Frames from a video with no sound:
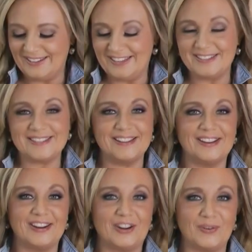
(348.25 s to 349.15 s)
These
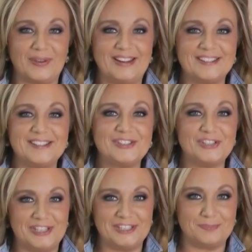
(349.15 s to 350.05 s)
are great
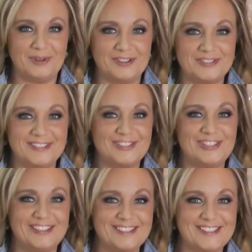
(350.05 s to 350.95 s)
cheese puffs.
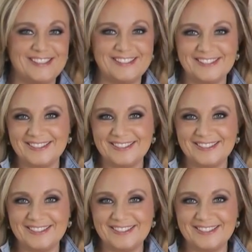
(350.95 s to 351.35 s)
Cheers!